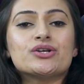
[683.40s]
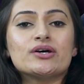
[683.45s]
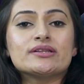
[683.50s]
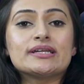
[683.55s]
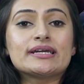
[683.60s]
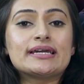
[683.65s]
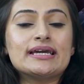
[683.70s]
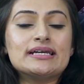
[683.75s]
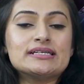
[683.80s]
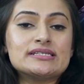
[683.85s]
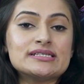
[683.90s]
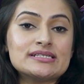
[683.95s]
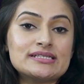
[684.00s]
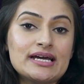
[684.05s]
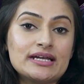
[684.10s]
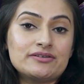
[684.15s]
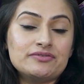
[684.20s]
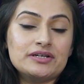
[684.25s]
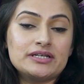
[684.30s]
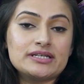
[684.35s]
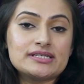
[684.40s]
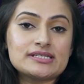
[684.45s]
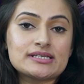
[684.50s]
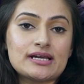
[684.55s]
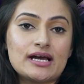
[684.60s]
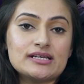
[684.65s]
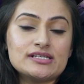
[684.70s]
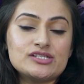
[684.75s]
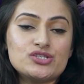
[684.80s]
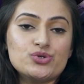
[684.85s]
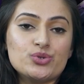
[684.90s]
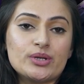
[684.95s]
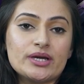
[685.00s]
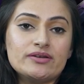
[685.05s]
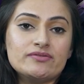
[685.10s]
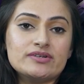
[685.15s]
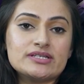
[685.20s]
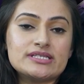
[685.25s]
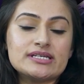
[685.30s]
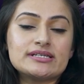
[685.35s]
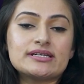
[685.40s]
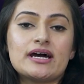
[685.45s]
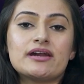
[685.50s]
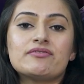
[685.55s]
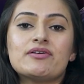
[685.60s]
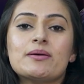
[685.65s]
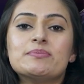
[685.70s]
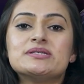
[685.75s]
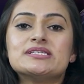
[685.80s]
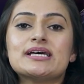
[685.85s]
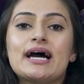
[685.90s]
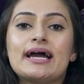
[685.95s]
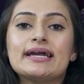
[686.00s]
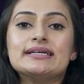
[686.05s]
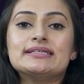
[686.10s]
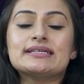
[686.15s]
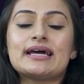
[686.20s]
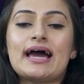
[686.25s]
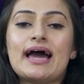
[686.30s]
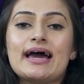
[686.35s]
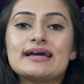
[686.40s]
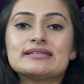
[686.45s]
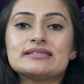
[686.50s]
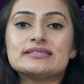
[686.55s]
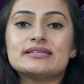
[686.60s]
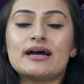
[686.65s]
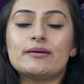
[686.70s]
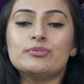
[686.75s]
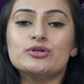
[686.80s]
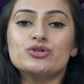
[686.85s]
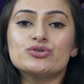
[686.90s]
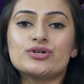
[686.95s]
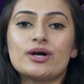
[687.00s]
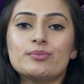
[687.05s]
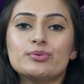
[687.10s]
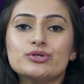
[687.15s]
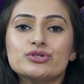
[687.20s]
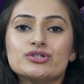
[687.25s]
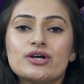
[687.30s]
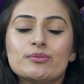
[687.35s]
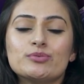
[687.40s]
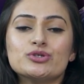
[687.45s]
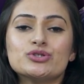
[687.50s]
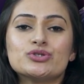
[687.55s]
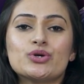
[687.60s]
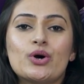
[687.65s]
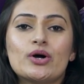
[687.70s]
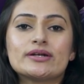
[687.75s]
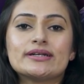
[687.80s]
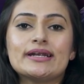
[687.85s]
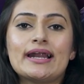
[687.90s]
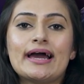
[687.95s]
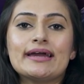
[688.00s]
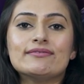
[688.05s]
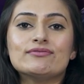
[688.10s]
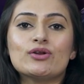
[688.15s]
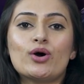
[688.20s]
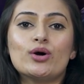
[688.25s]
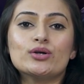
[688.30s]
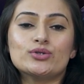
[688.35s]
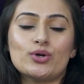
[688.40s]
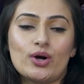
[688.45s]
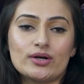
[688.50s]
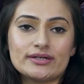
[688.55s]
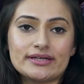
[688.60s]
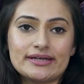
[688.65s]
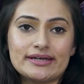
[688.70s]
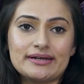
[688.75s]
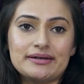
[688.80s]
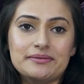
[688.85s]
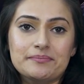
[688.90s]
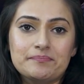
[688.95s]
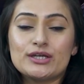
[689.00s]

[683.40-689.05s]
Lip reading: on the cases that we discussed, you can visit our website at www.livelaw.in.